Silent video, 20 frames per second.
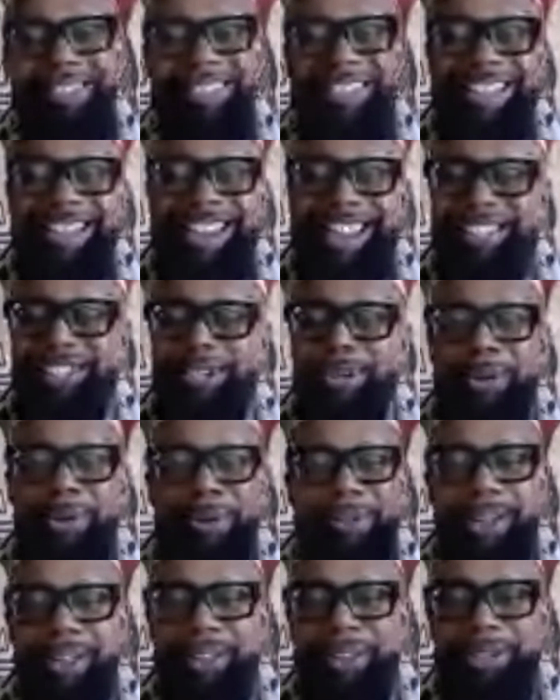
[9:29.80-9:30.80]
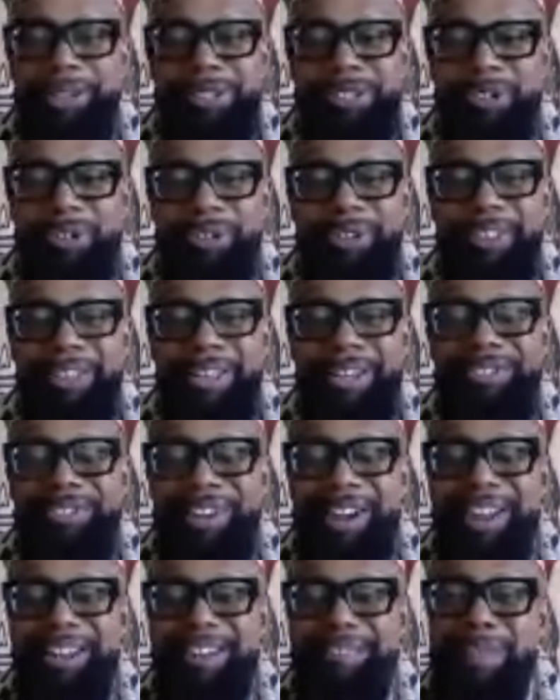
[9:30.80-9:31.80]
That's a whole other story that
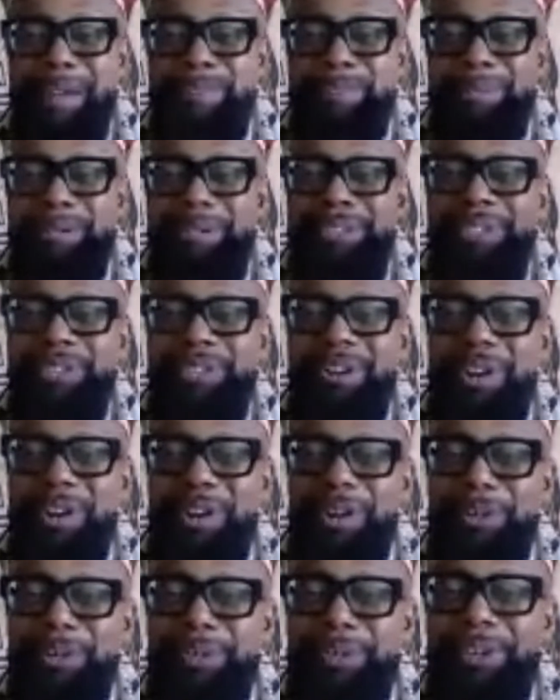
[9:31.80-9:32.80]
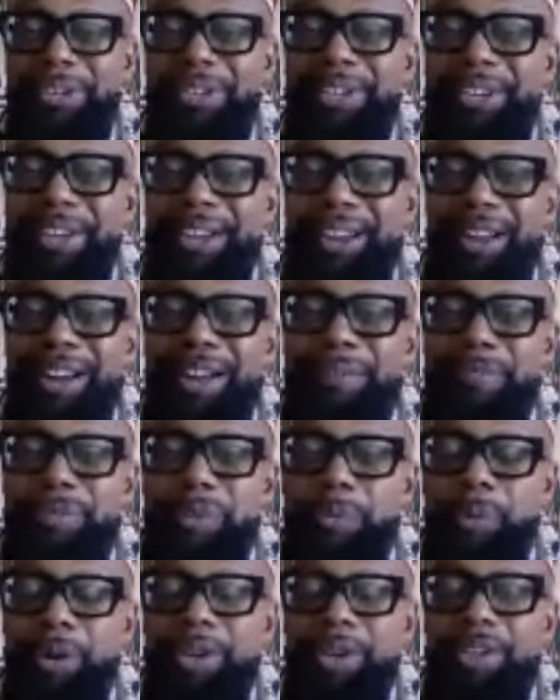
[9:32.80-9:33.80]
Shrine members know.
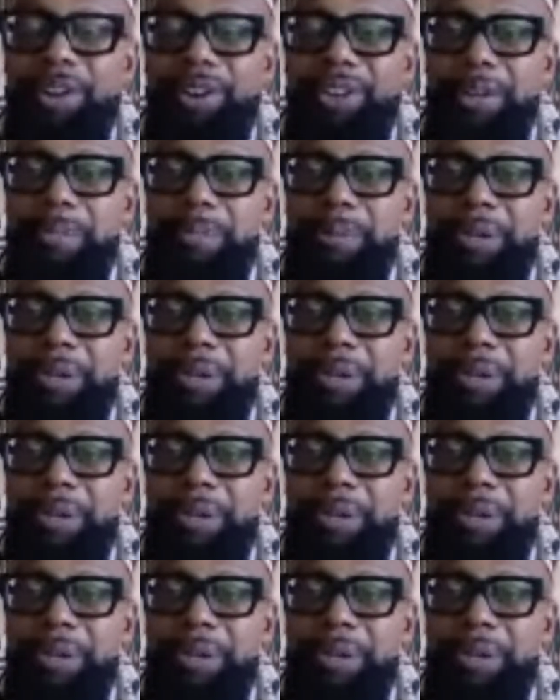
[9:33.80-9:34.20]
We're going to be